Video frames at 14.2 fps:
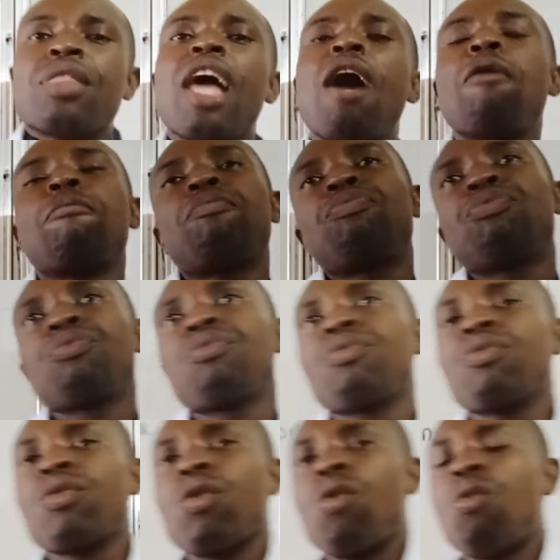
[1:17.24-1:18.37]
Now,
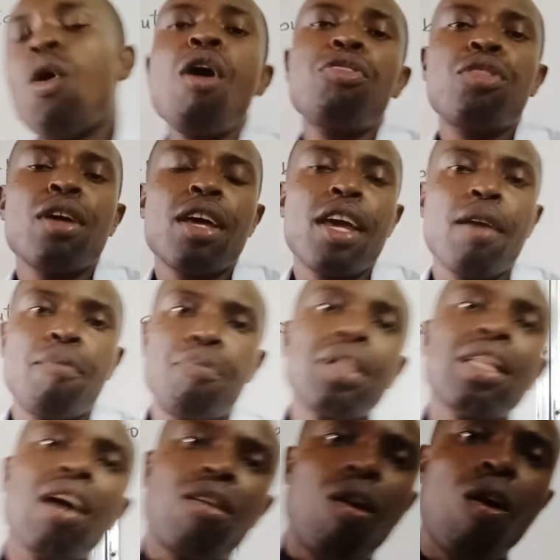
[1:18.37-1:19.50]
what's a
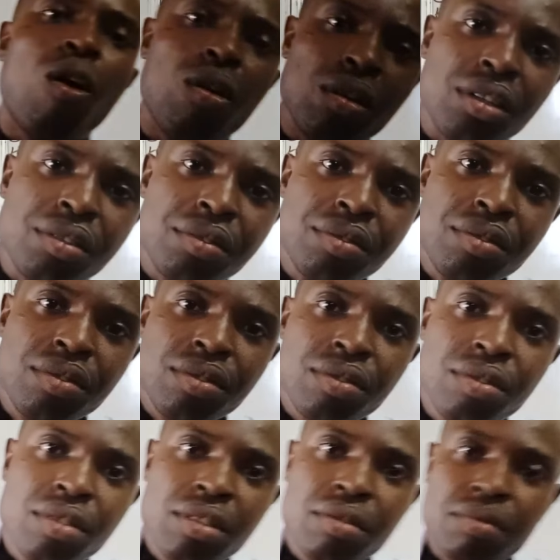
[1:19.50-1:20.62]
pinacol?
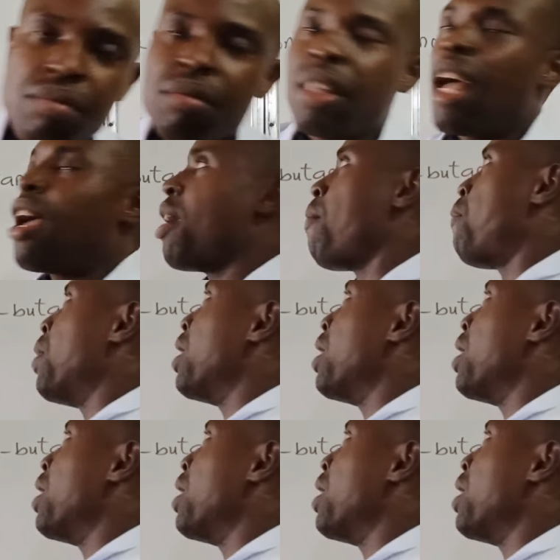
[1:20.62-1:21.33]
Now, a